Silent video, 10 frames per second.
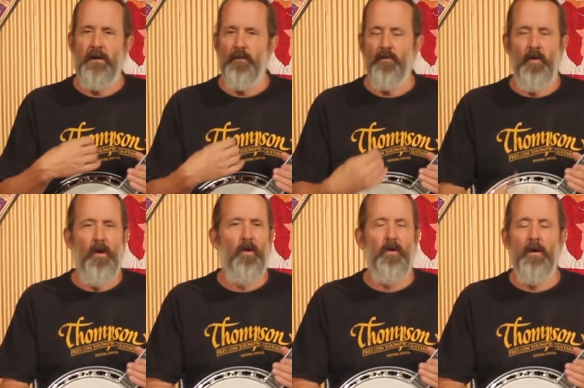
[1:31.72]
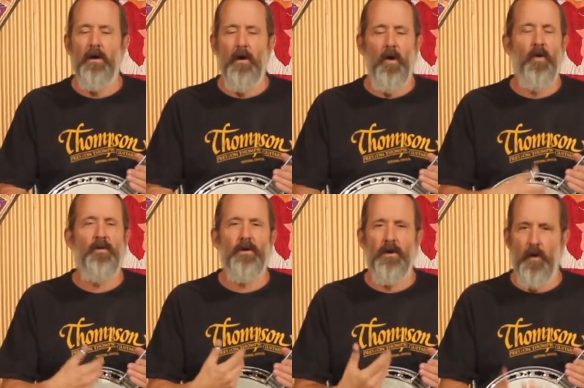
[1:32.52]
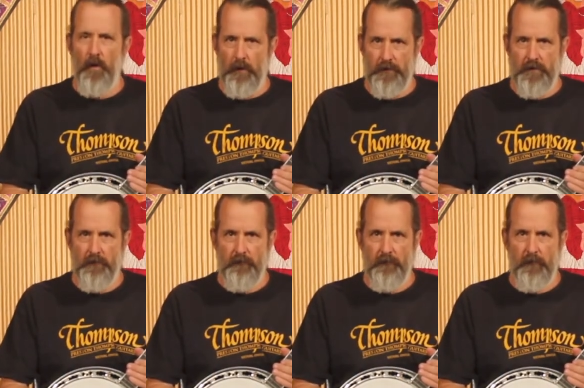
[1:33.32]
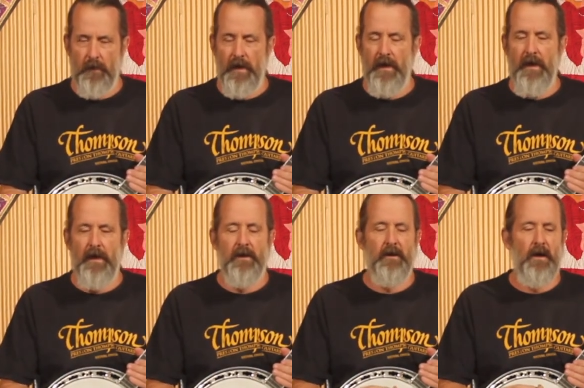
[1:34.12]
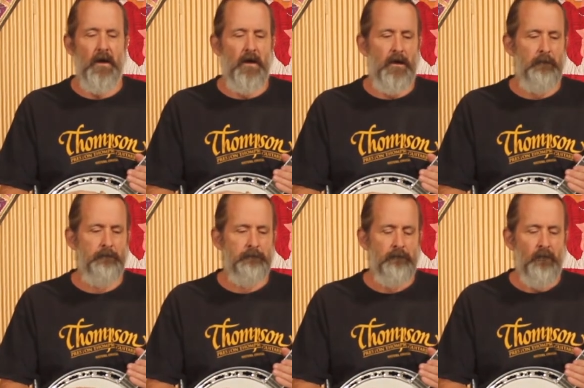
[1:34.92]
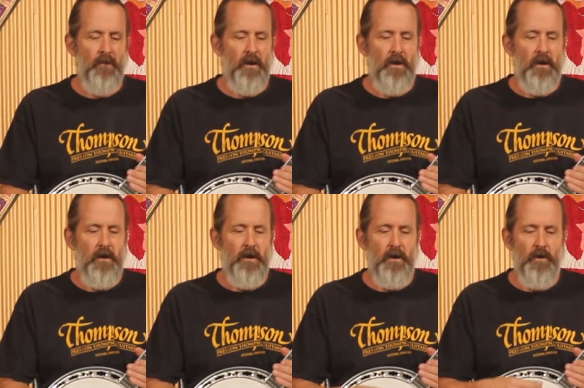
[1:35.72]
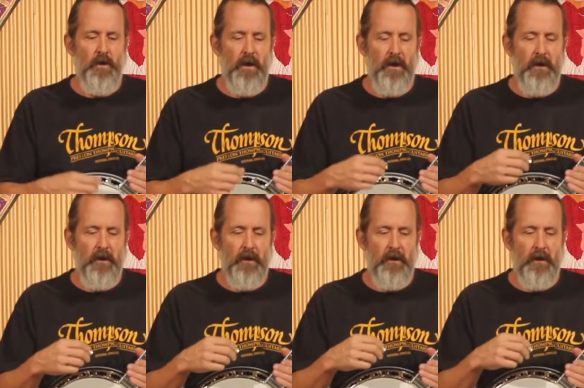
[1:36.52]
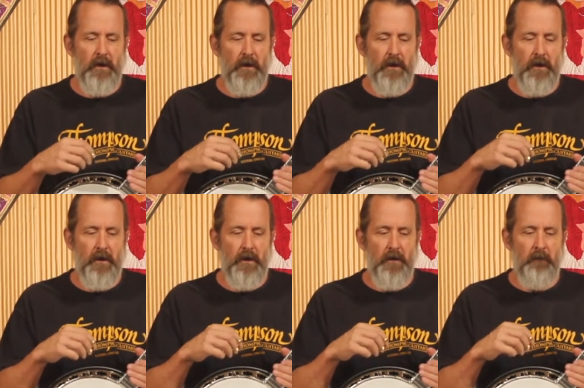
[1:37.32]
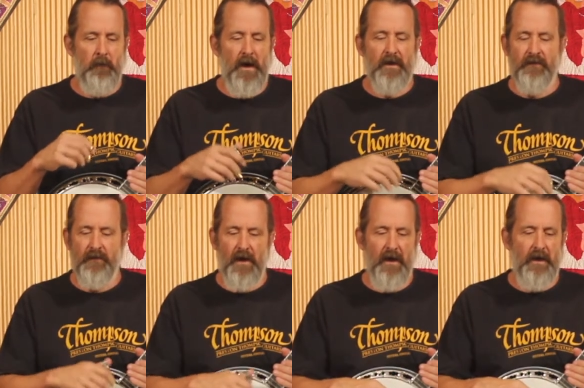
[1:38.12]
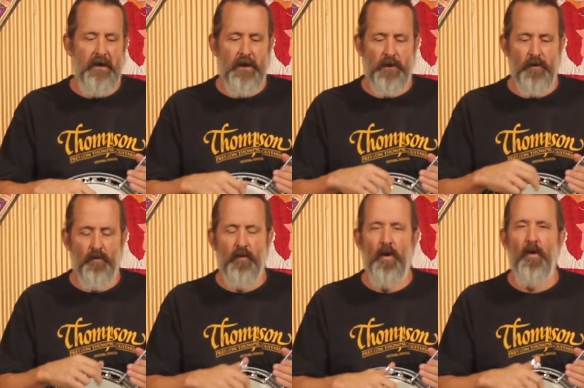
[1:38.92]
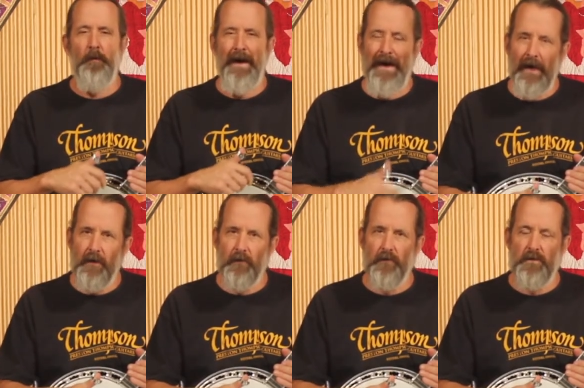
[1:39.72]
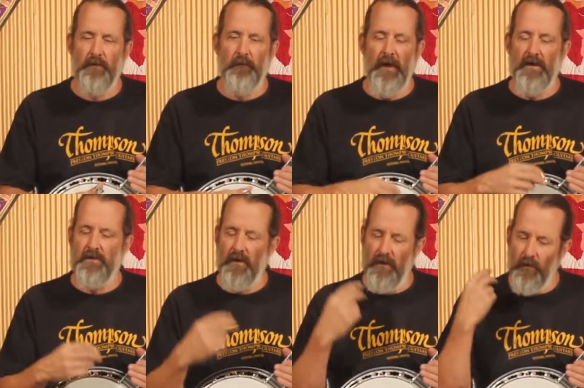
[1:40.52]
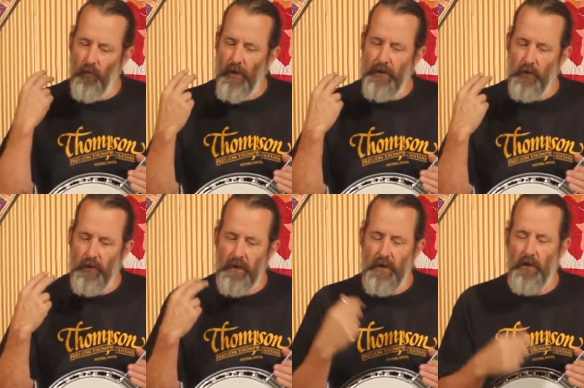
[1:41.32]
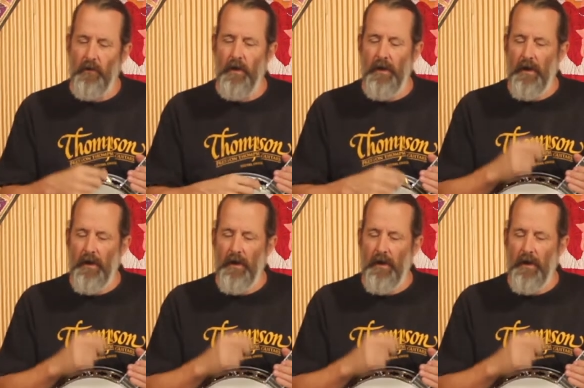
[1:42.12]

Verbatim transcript: roll over the chords and um, you can modify your roll patterns based on the way you hear